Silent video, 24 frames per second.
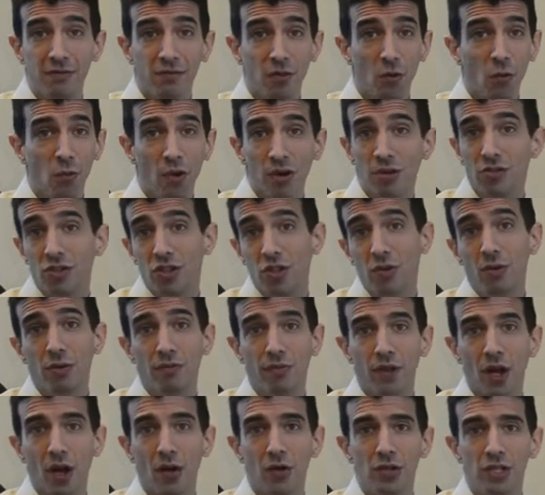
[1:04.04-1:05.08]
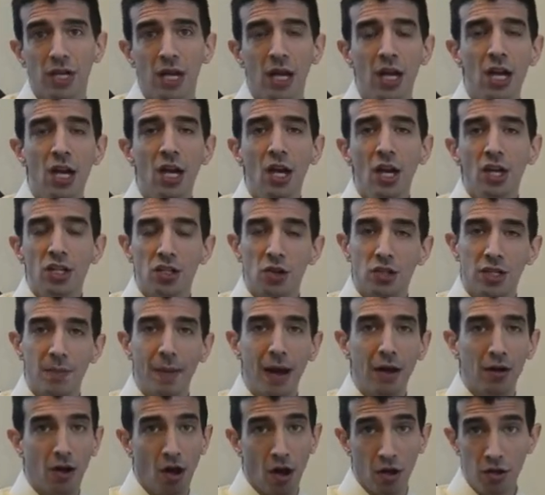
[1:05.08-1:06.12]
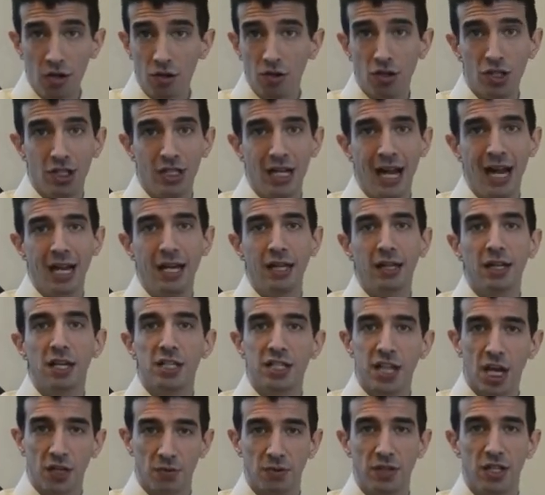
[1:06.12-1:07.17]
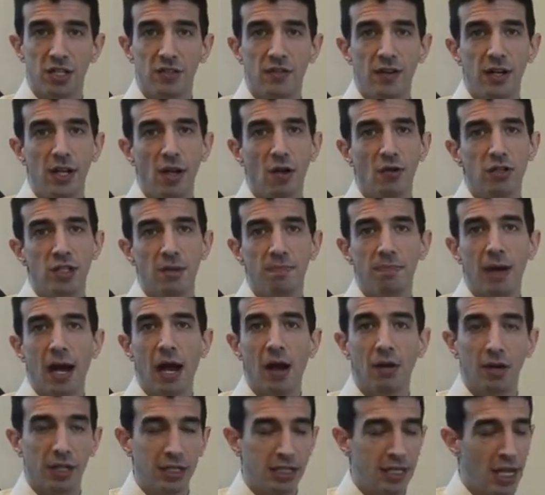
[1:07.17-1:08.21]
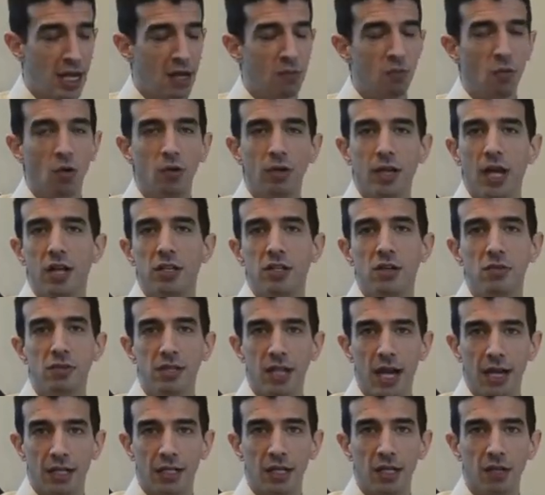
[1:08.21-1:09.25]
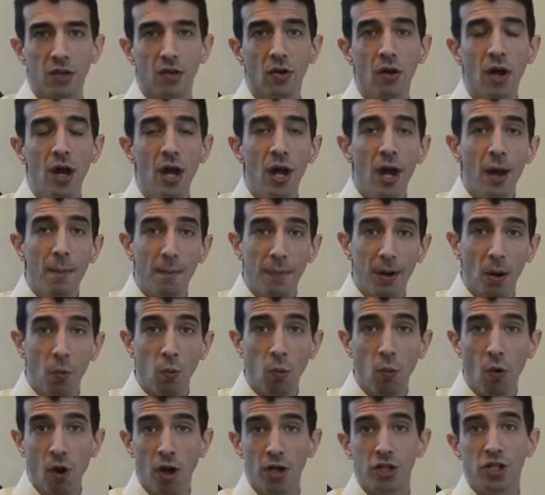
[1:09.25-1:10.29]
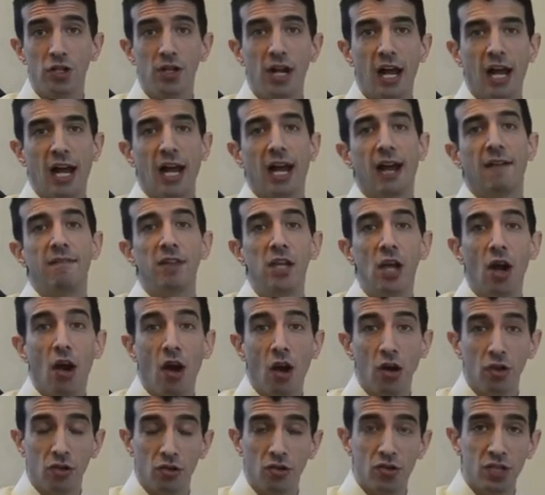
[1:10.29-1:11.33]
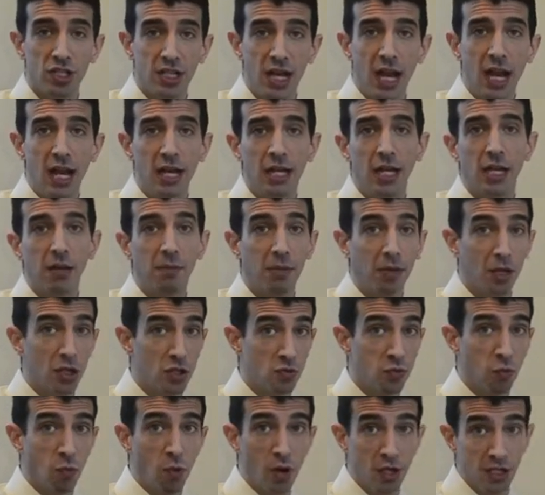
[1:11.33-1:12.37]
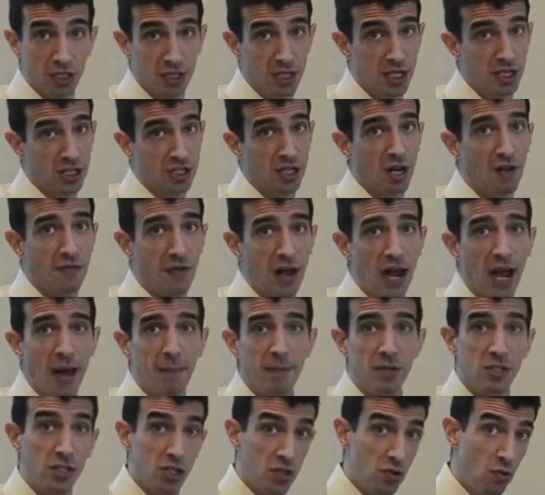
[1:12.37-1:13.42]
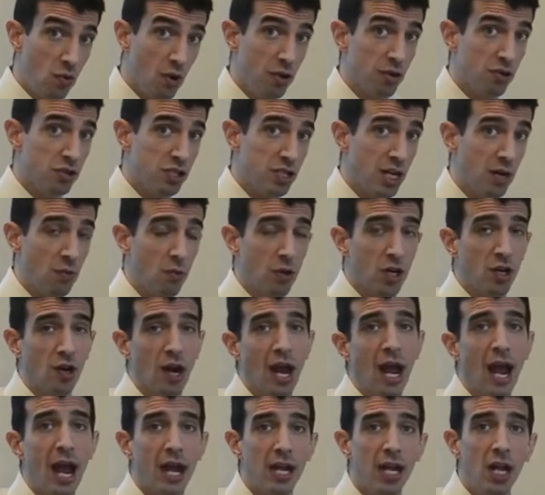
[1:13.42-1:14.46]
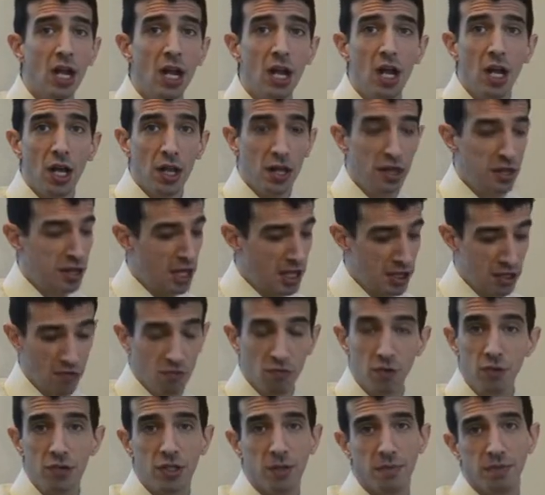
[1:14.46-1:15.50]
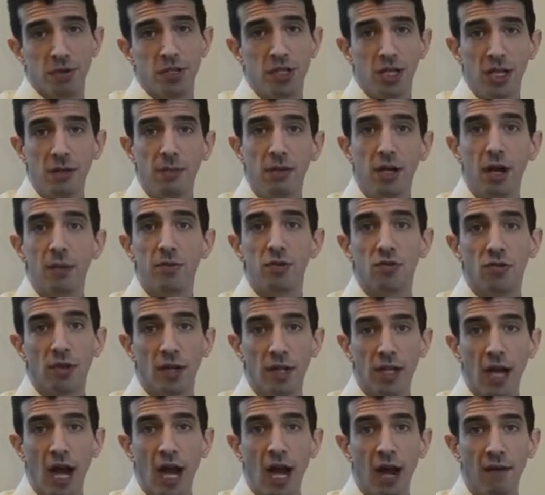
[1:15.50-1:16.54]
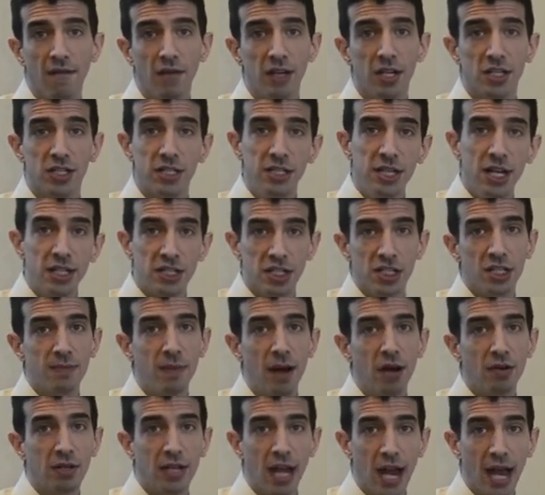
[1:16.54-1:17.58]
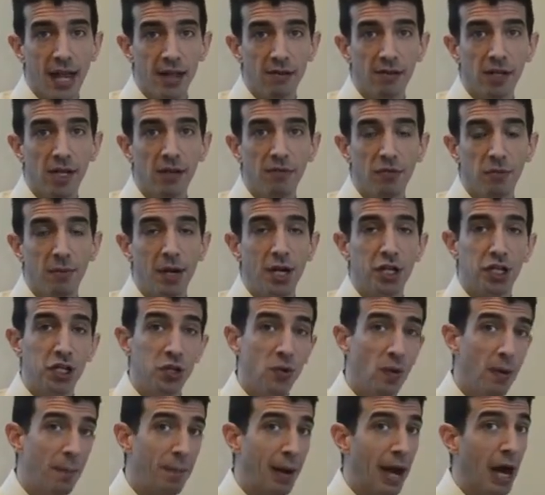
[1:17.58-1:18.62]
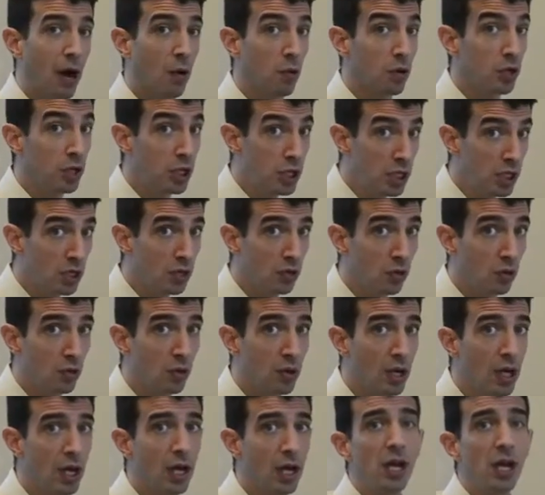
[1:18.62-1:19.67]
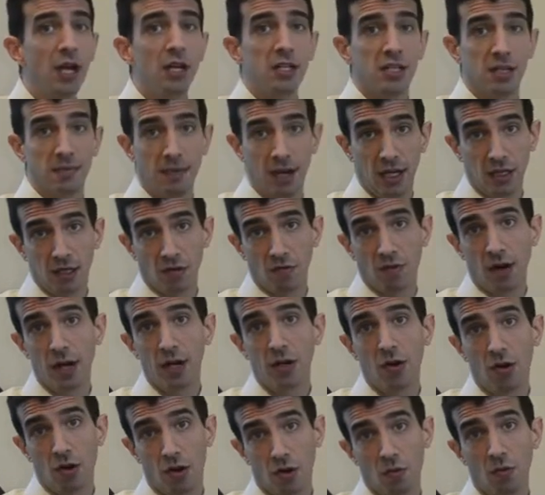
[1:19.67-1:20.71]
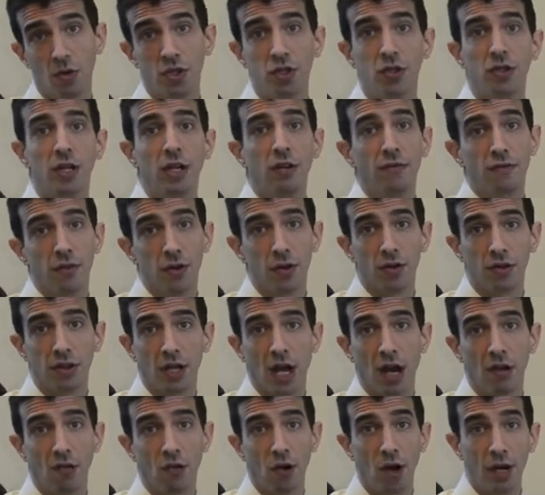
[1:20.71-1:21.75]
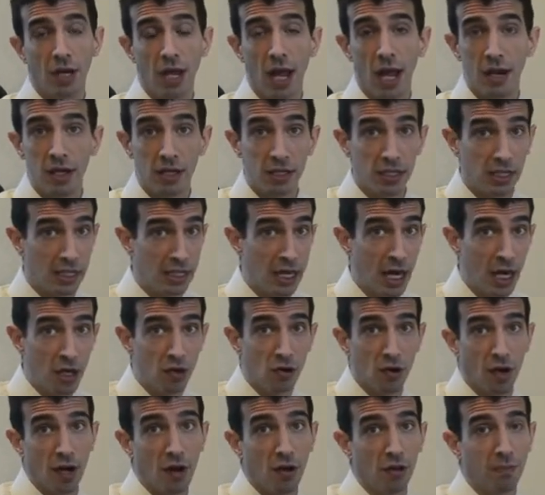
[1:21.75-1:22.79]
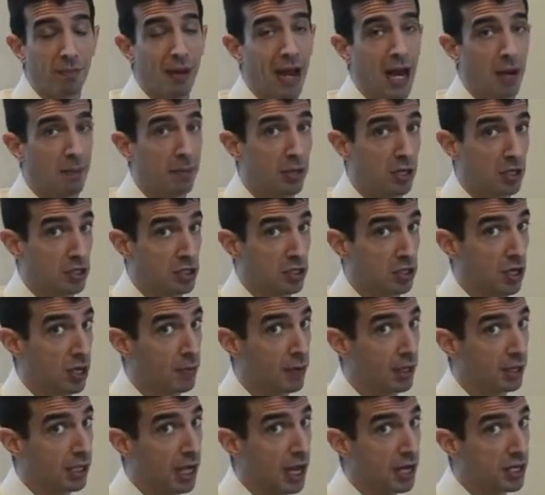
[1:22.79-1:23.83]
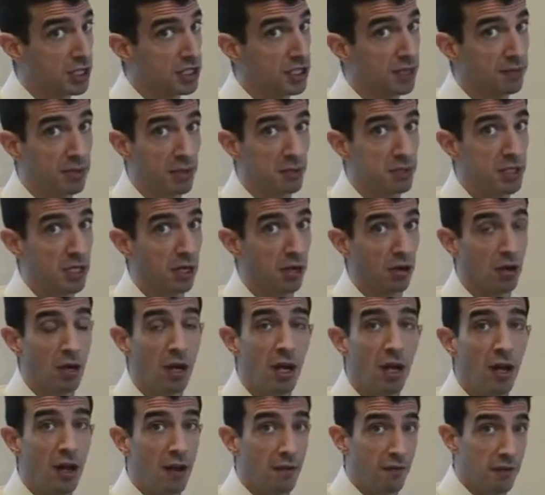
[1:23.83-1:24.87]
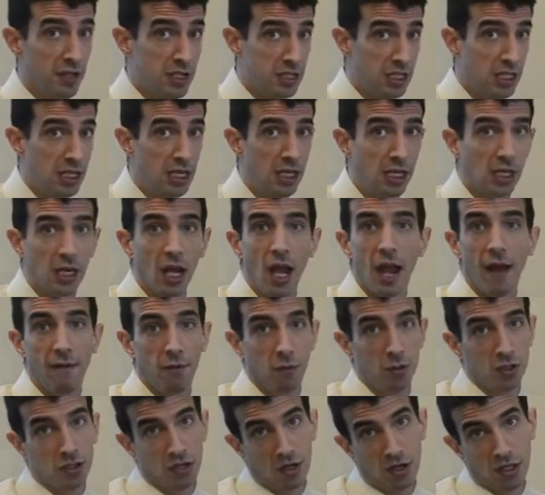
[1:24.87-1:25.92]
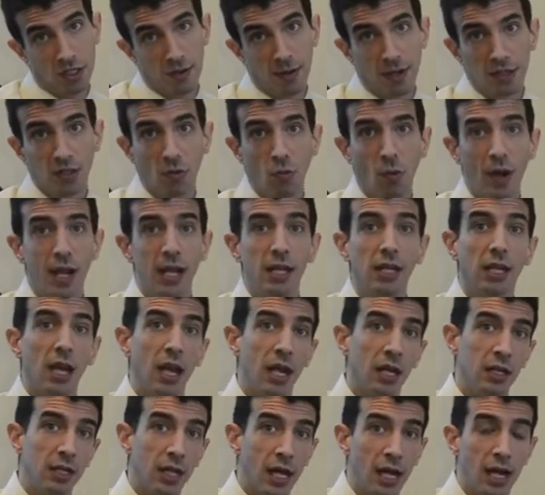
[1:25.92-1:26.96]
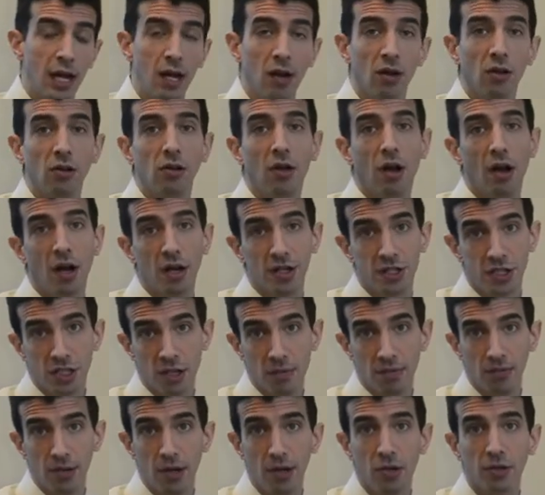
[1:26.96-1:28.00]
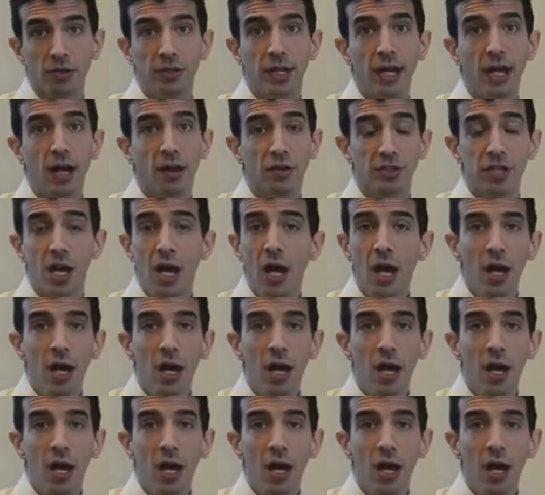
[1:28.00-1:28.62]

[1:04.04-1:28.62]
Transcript: for 1 or 2 of those. So it's about understanding this. That's what this video is about. Again, won't get too technical, but I want you to have the understanding, because once this stuff happens and you understand where you're at, then the route to proceed becomes really obvious. This is about gathering information to empower you to make the right call, what you need for your thyroid, and to gain your health back, because there's going to be a lot of symptoms here. Fatigue, everyone talks about the weight gain, the hair loss, the brittle nails,